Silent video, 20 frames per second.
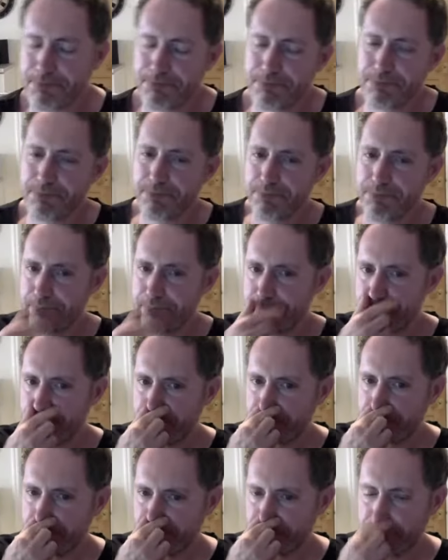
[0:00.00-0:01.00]
So
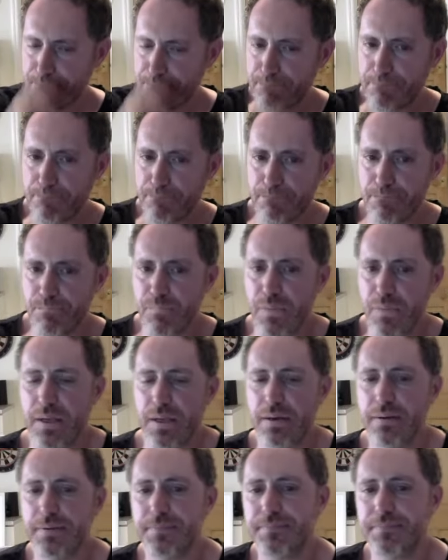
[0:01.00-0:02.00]
therefore, the government is
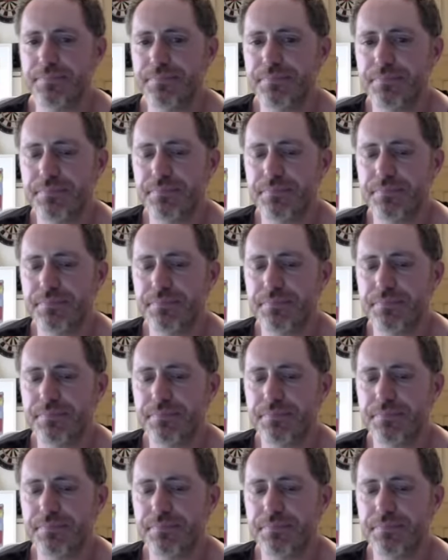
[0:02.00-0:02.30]
perfectly at